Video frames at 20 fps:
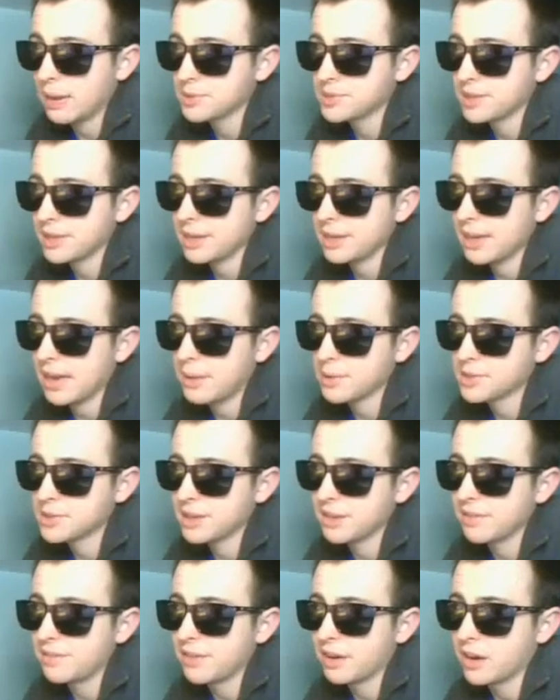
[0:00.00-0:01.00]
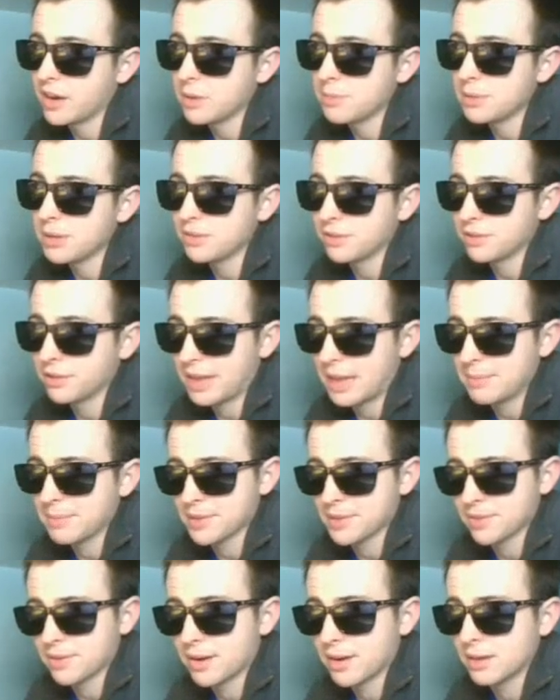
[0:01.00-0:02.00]
would say a very beautiful game
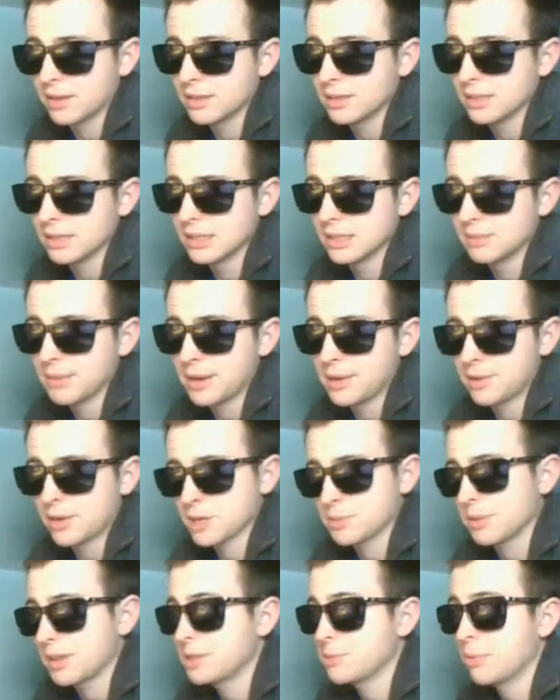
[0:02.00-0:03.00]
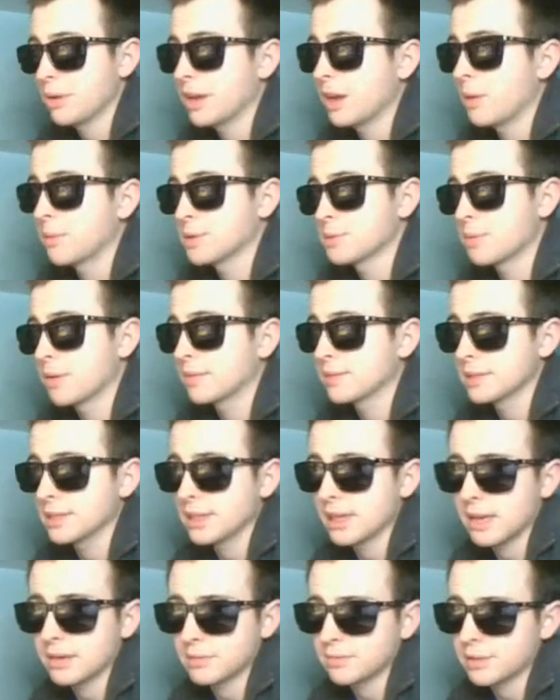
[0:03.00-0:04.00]
thus far by Droxpiel. He's played almost
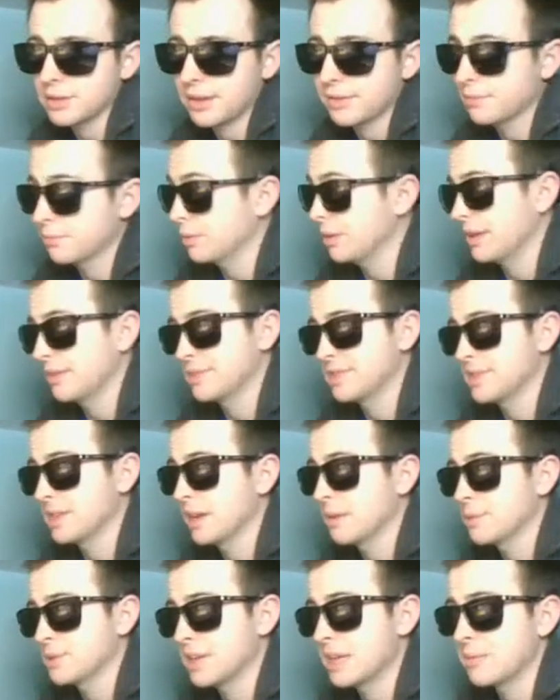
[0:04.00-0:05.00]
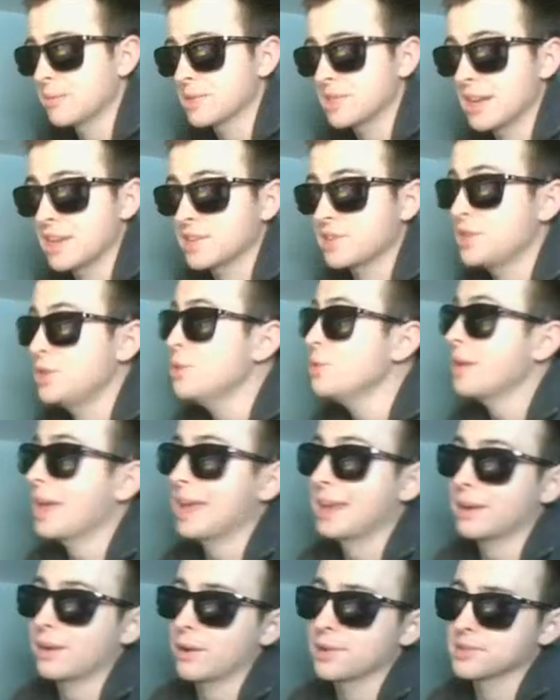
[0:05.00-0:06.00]
perfectly. I really haven't seen almost any mistakes. Two
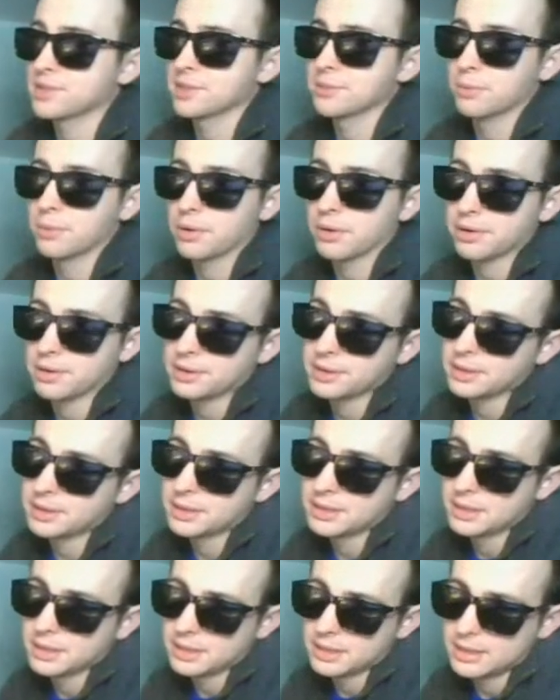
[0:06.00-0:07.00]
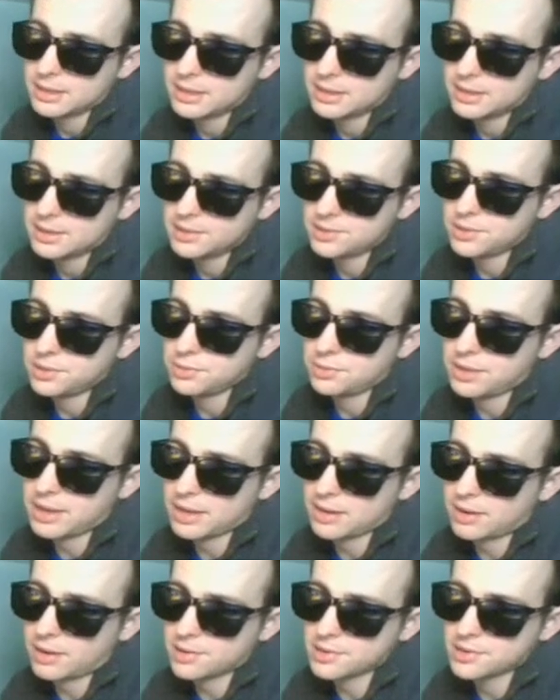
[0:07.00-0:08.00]
cannon carts on the board. Two
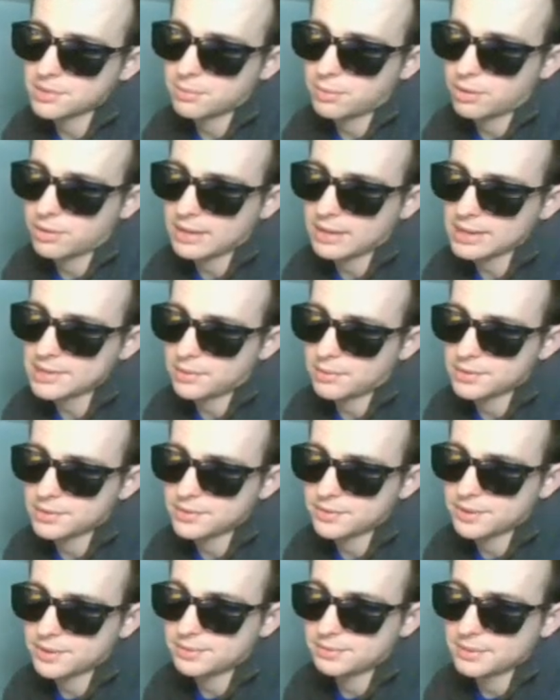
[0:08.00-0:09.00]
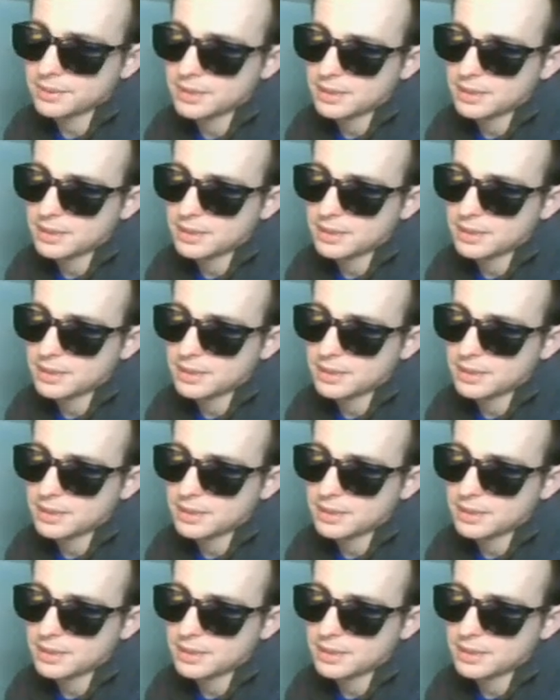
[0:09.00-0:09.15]
cannon carts on the board. That's always fun.